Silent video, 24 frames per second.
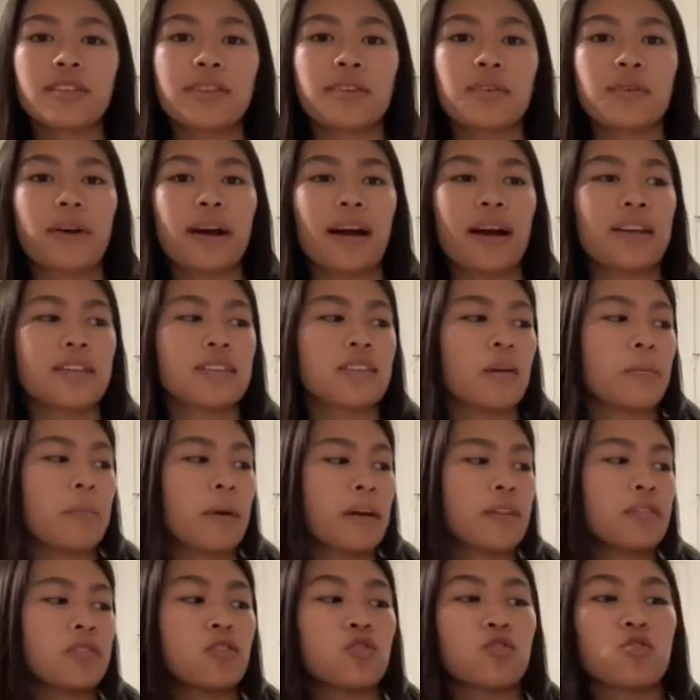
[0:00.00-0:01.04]
you guys
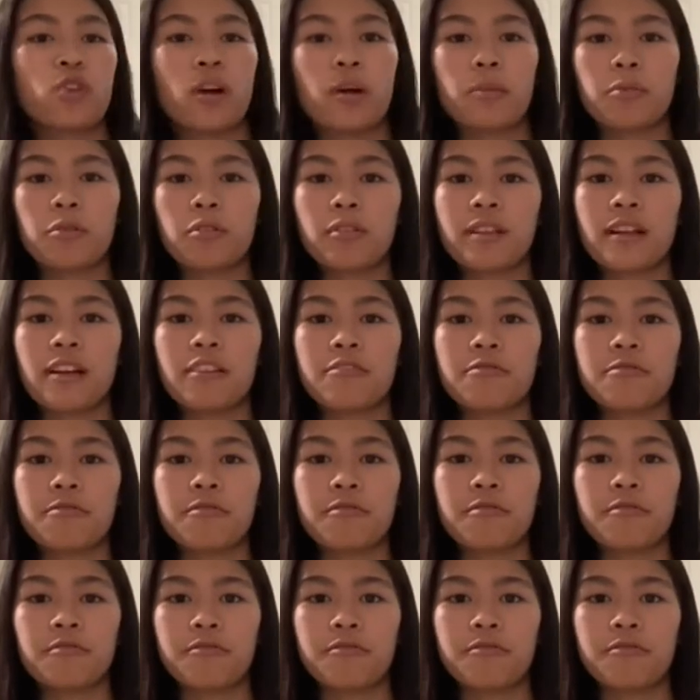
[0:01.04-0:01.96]
about the treble clef